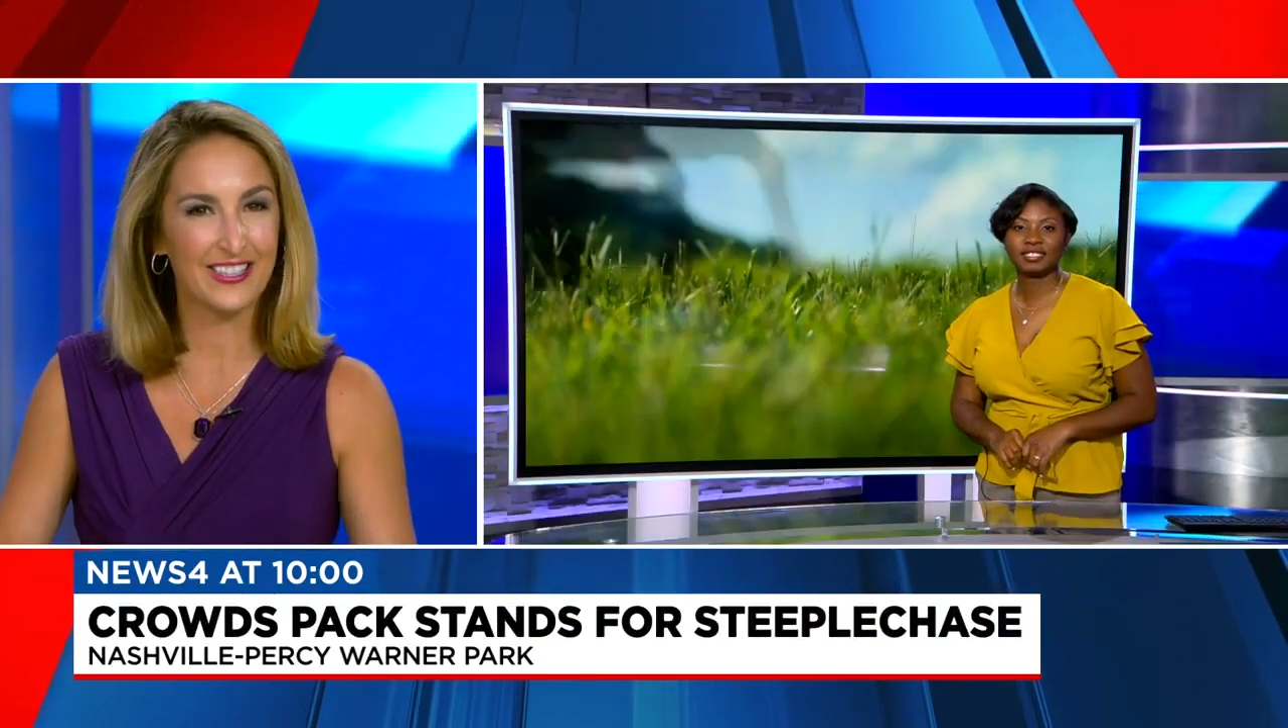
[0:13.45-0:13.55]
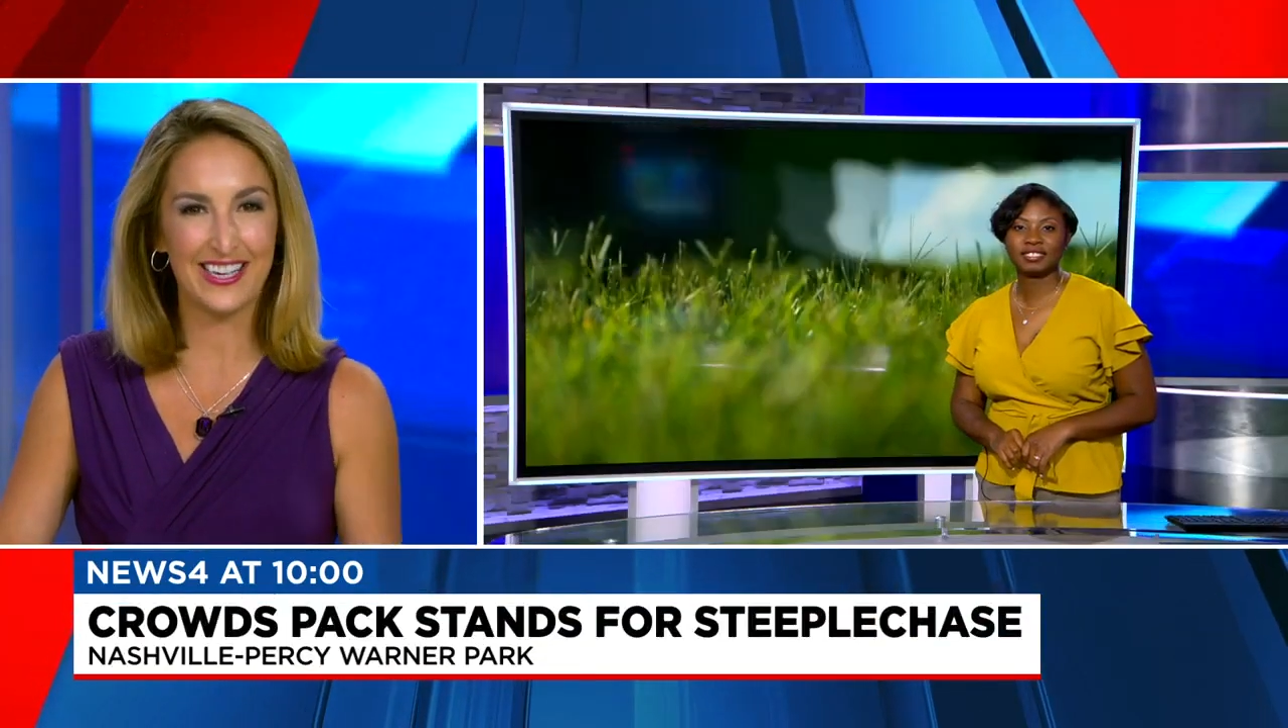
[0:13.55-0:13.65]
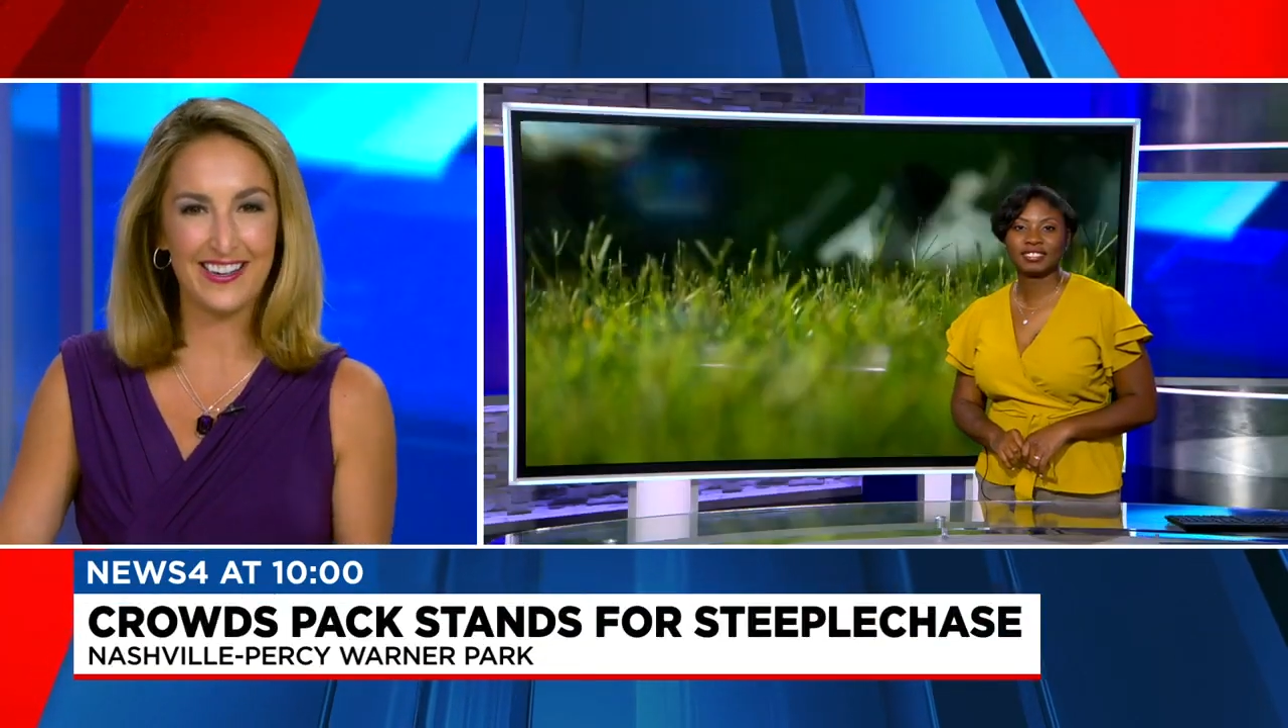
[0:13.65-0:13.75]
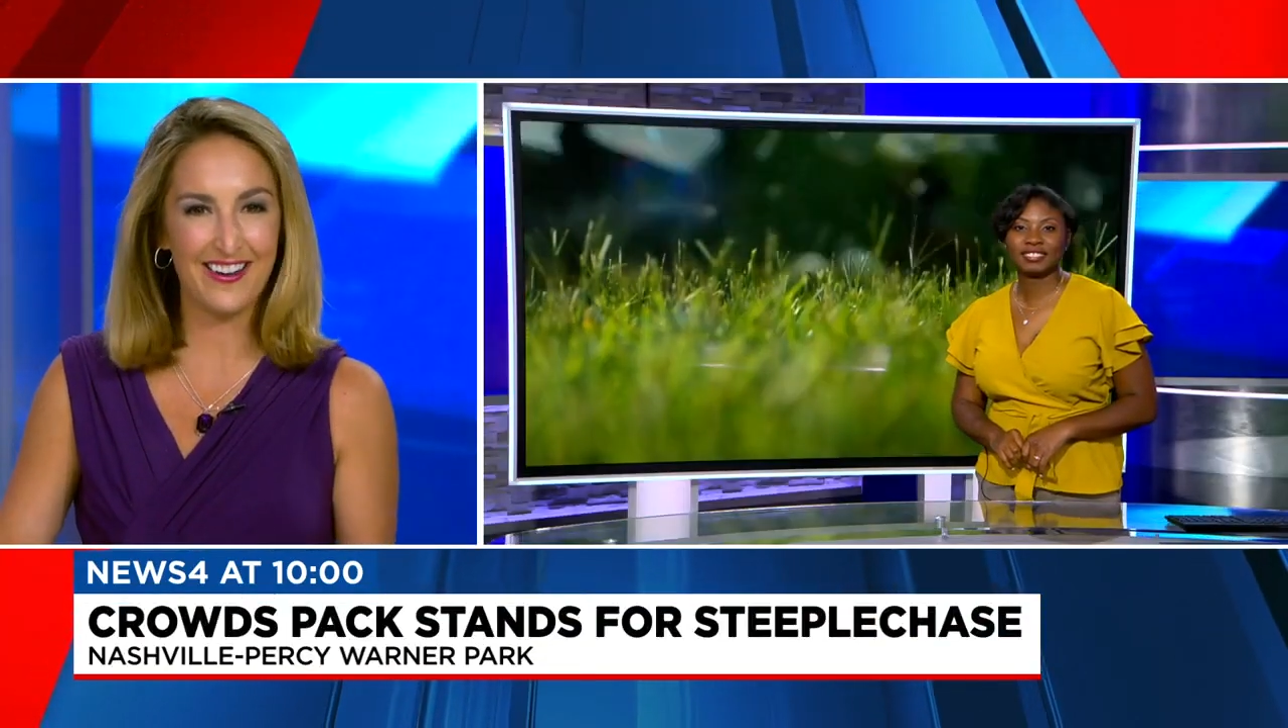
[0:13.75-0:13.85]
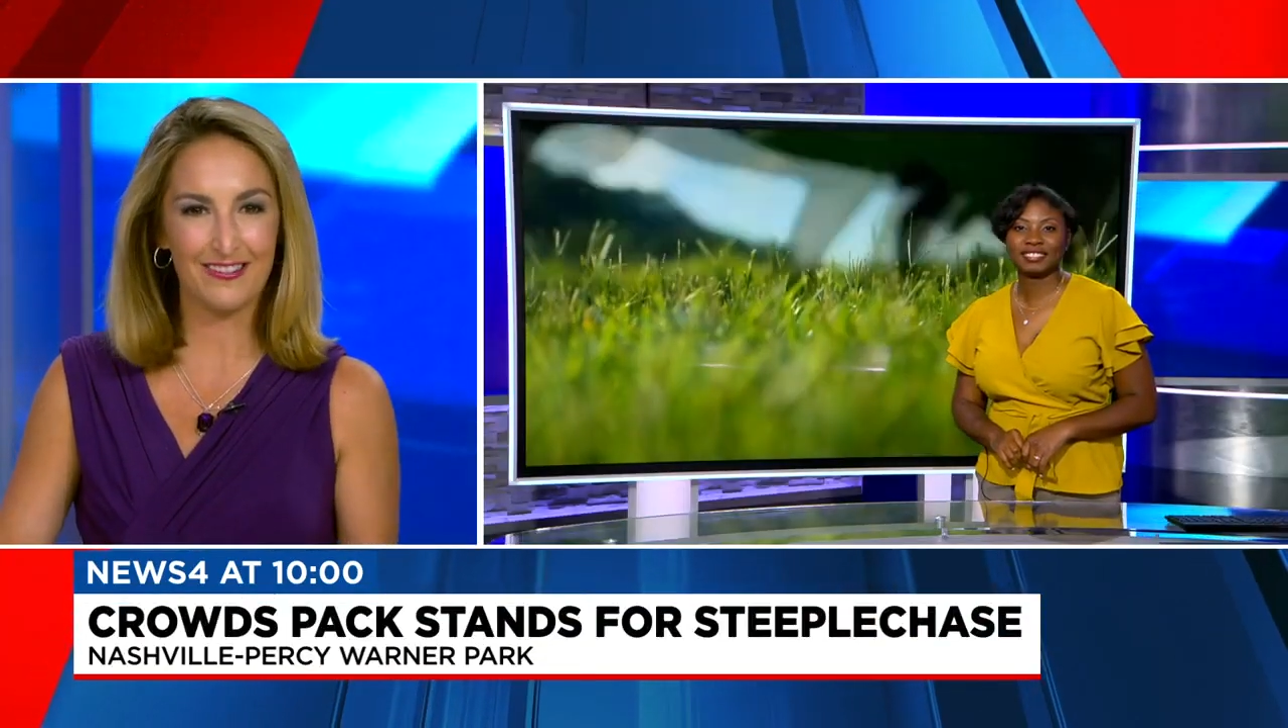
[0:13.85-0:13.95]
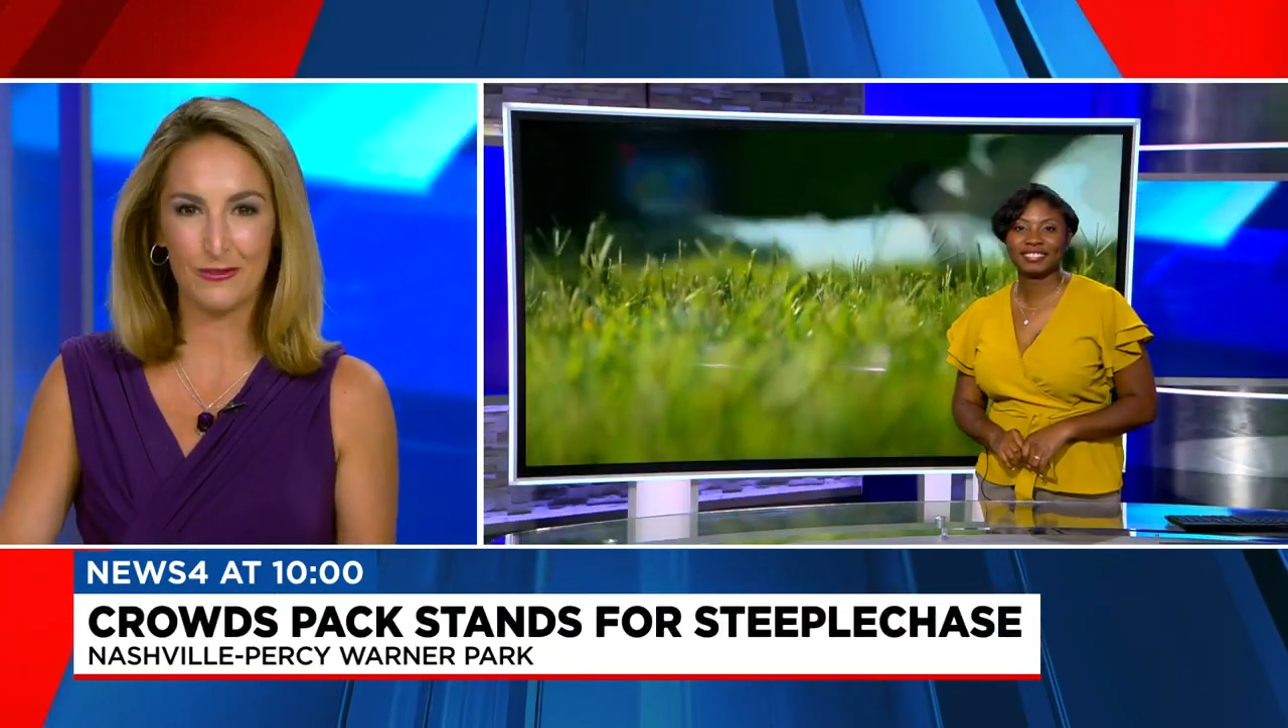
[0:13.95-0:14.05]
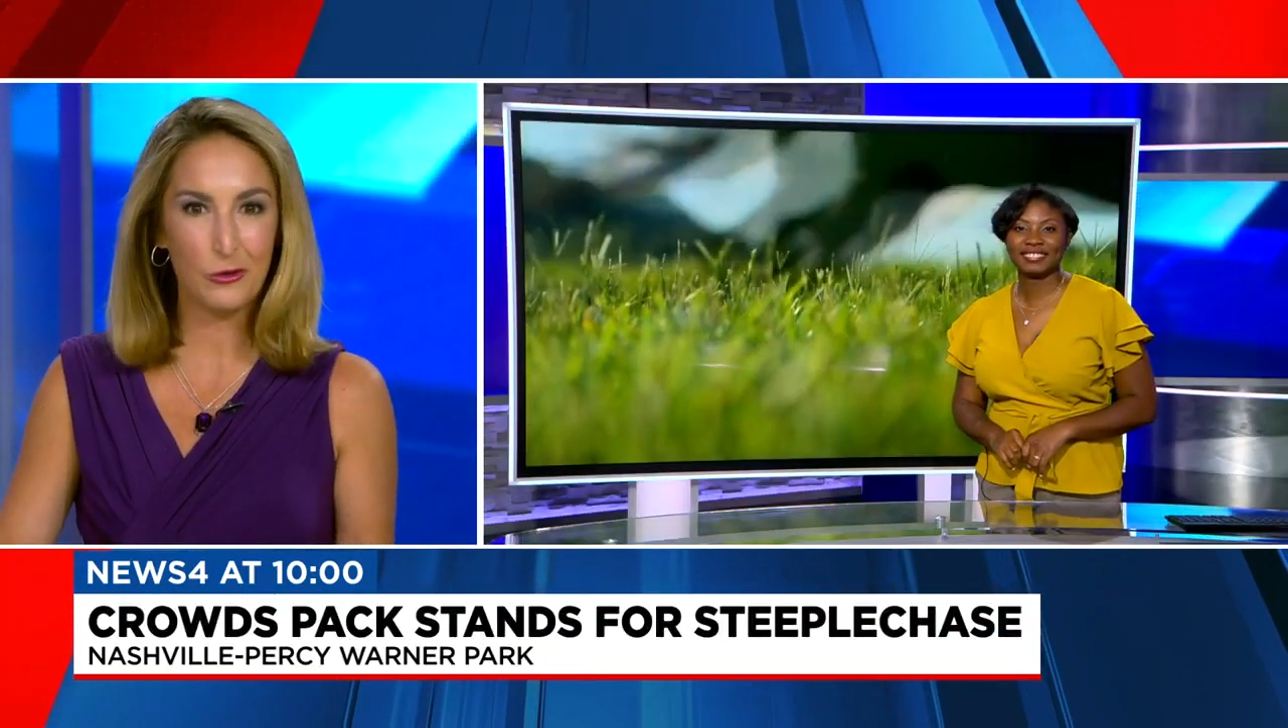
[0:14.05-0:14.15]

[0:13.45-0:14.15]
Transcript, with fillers: Danielle,